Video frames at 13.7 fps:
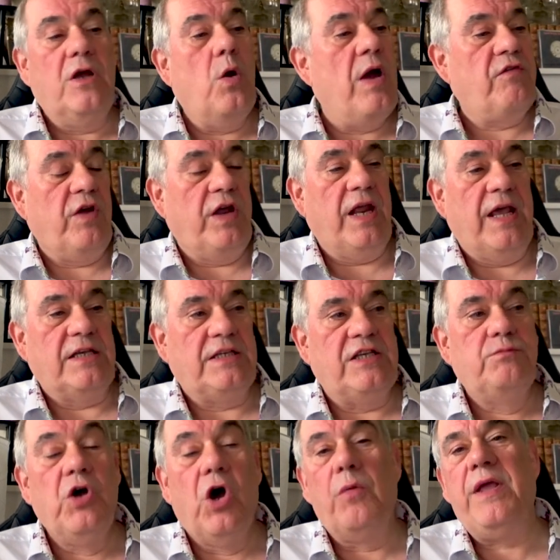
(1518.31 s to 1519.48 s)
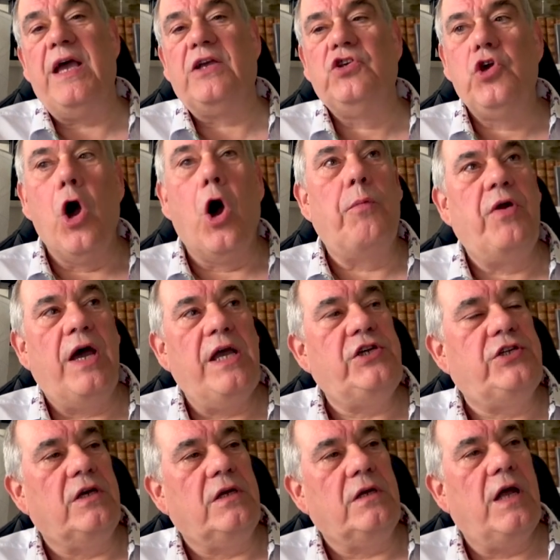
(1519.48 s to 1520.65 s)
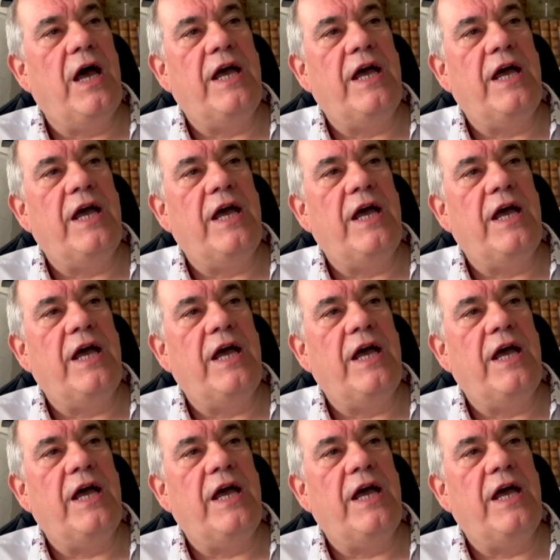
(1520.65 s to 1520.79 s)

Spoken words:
whoever it is normally a corporation,